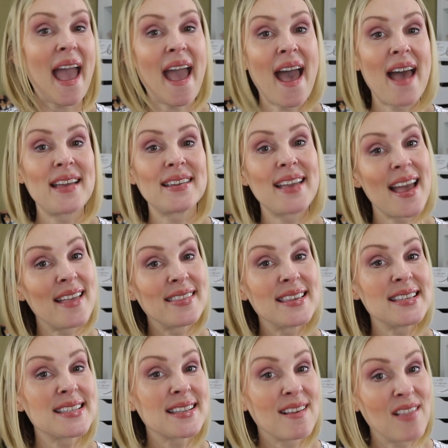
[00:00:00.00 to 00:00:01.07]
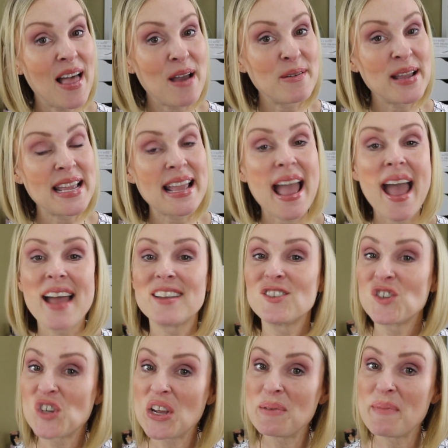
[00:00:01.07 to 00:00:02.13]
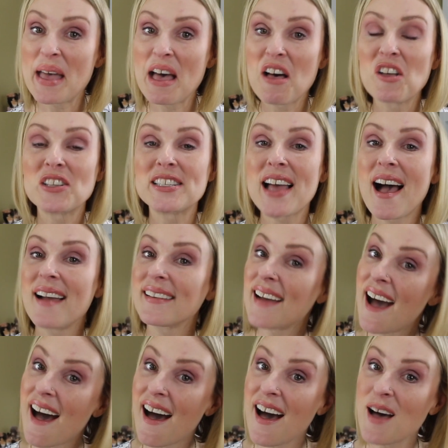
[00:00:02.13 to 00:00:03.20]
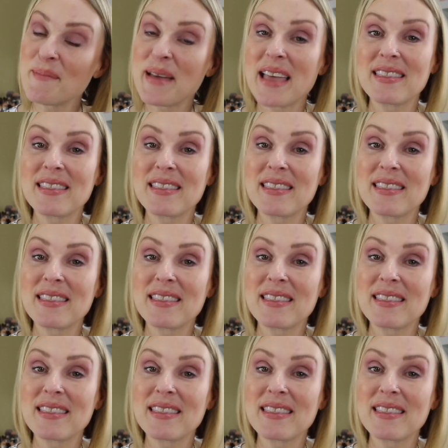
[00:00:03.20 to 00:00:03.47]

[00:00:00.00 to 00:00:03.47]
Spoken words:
at getthisglowing@gmail.com